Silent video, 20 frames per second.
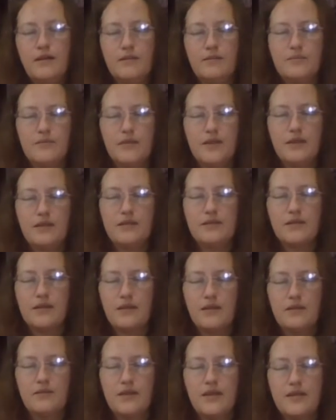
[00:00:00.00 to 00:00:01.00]
He is
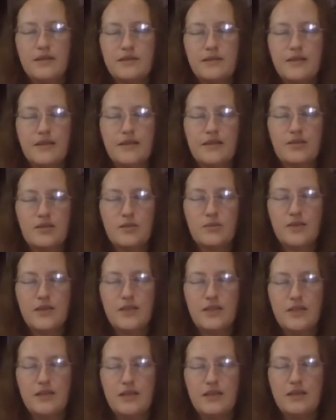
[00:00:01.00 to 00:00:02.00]
always like
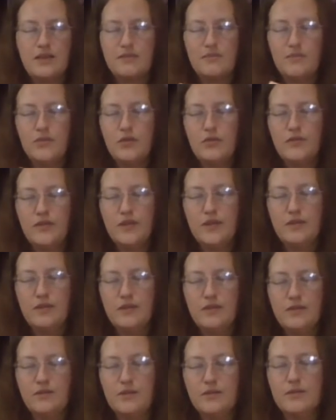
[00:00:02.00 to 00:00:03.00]
twitchy and moving,
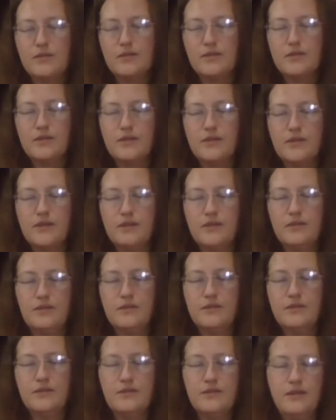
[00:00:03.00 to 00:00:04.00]
or, you
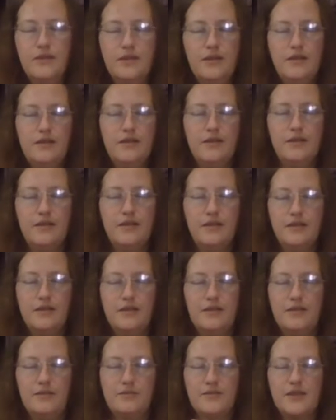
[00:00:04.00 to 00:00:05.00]
know,
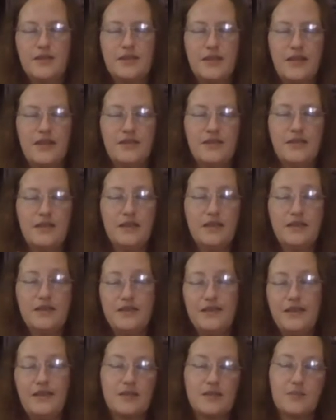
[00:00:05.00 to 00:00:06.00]
decides he
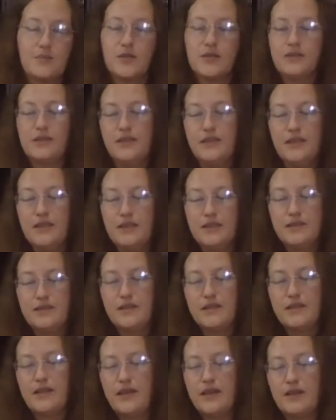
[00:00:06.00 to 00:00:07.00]
desperately needs to
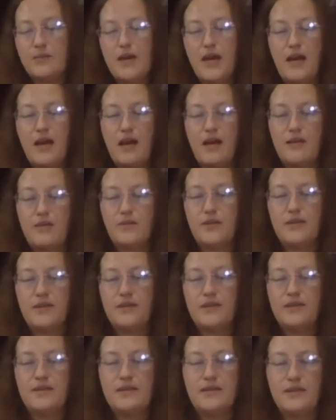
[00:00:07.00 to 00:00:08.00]
take a bath while
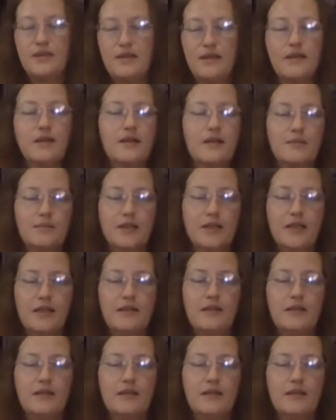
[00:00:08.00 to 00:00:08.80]
he's sitting on me.